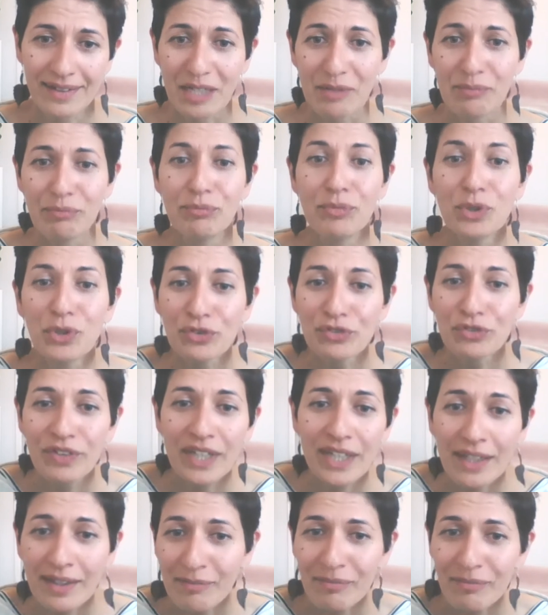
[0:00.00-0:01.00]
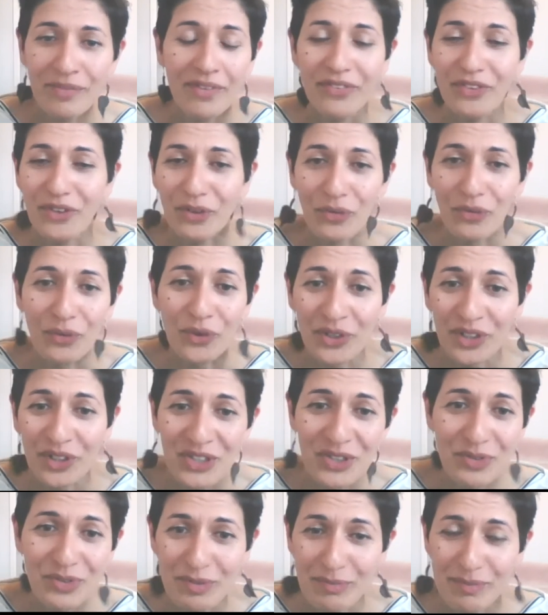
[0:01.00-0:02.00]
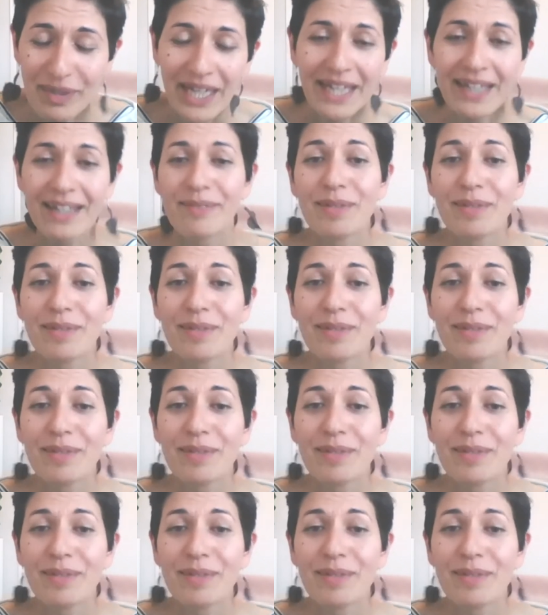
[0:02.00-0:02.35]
and moving their organs with my hand,